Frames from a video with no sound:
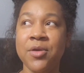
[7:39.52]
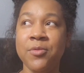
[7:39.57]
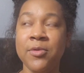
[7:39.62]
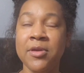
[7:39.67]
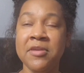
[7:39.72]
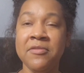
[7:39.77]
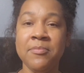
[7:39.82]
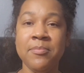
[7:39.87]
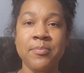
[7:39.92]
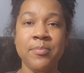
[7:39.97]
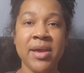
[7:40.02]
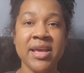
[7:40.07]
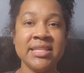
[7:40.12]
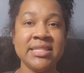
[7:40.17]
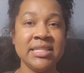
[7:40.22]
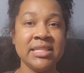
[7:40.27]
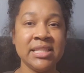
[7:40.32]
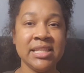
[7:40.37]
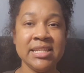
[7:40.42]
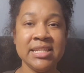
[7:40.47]
we
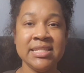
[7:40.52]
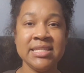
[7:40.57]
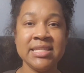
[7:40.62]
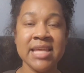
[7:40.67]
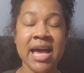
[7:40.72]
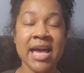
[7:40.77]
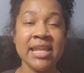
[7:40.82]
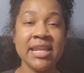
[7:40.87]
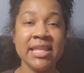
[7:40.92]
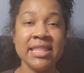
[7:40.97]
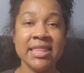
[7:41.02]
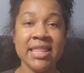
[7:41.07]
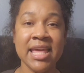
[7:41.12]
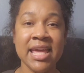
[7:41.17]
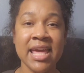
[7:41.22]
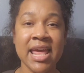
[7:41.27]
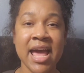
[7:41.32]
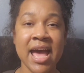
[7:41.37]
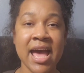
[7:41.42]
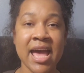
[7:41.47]
basically decided
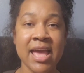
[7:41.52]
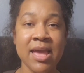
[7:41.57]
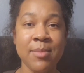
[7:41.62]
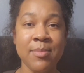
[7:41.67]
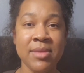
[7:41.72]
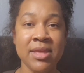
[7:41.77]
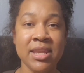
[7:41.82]
that I am